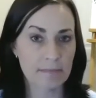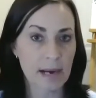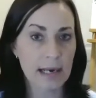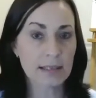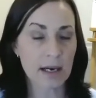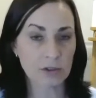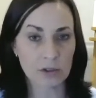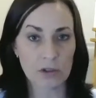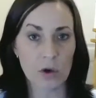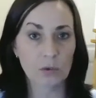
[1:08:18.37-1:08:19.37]
My
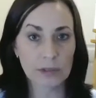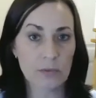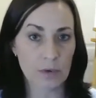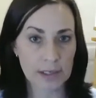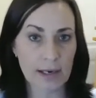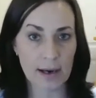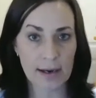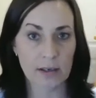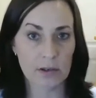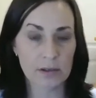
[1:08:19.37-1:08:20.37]
doctor only wanted to
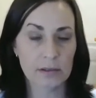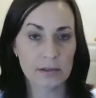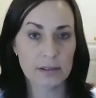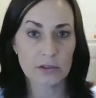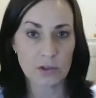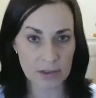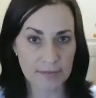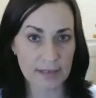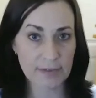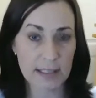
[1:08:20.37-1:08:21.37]
hire
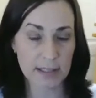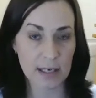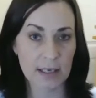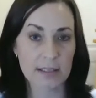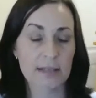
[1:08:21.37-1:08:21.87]
certified vet techs.